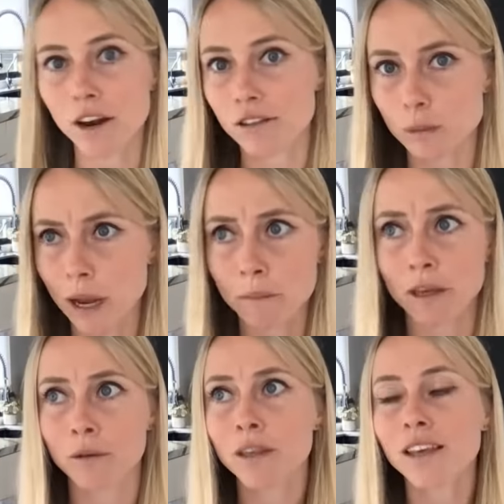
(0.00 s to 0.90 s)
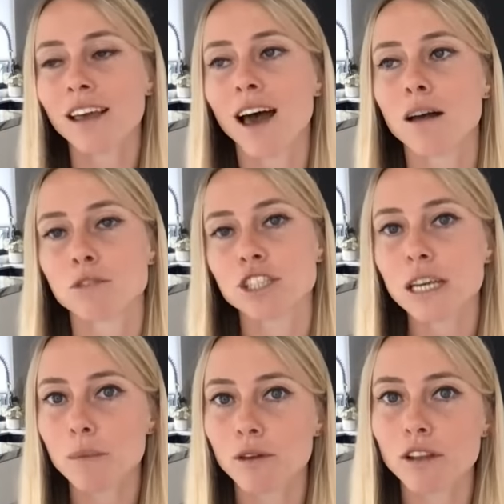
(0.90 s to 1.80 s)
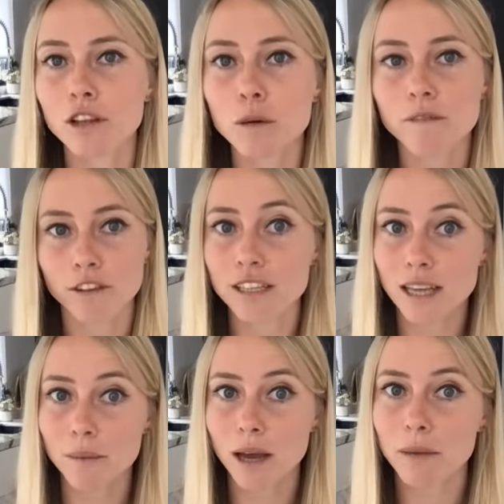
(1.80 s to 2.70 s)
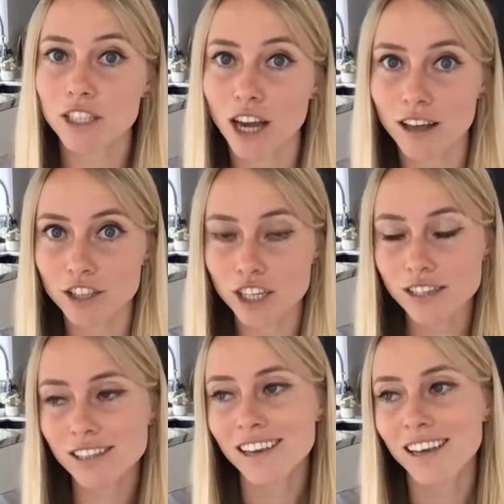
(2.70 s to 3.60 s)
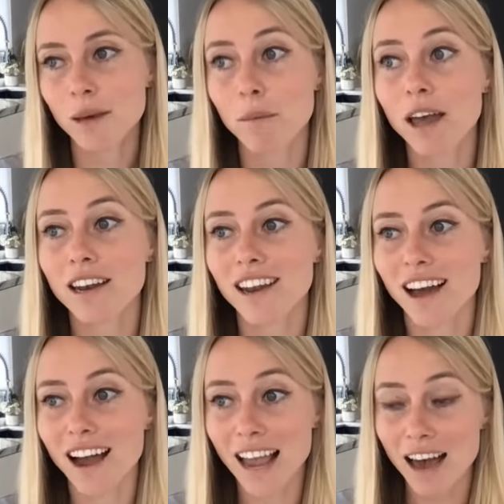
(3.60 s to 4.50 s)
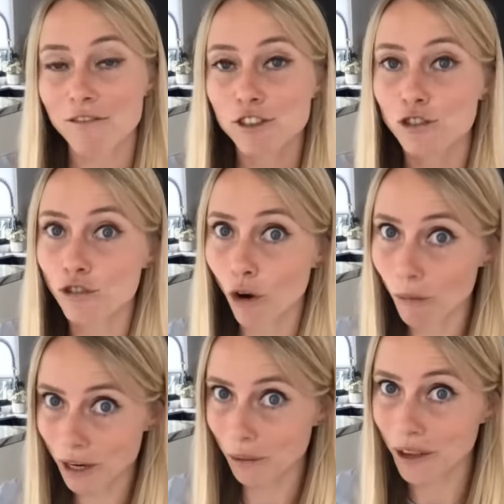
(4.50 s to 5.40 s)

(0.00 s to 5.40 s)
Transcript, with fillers: I don't spam you, um, just to keep you in the loop for these upcoming challenges. But I have so many